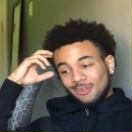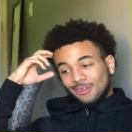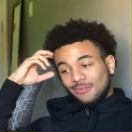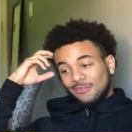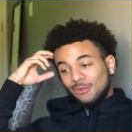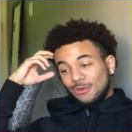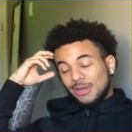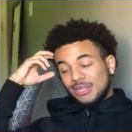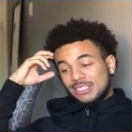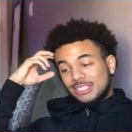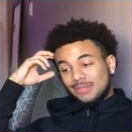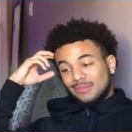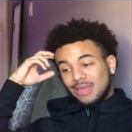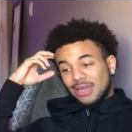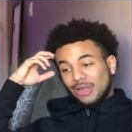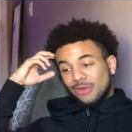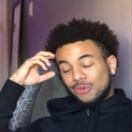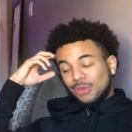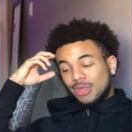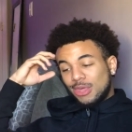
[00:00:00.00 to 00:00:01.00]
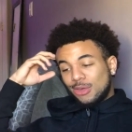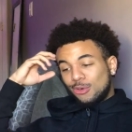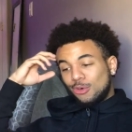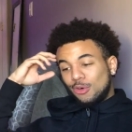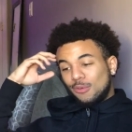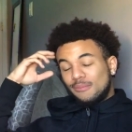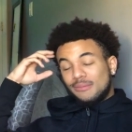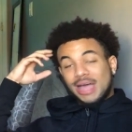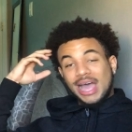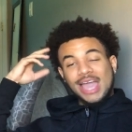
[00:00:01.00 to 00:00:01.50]
Florida seems like really cool,
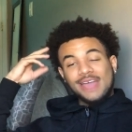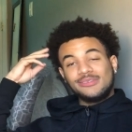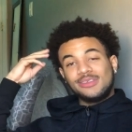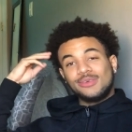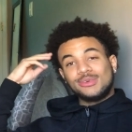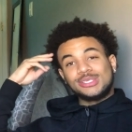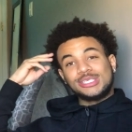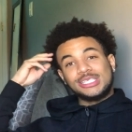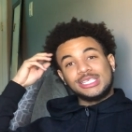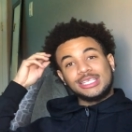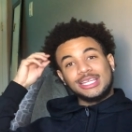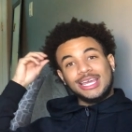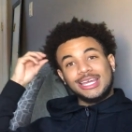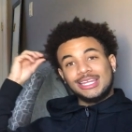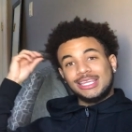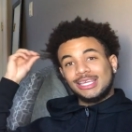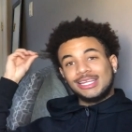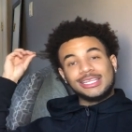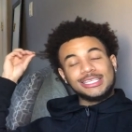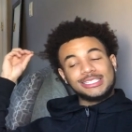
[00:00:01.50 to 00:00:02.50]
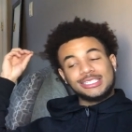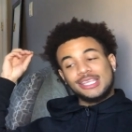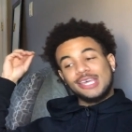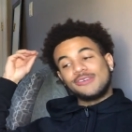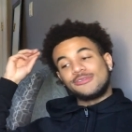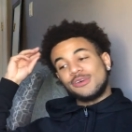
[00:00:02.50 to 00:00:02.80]
but I've never seen any of this stuff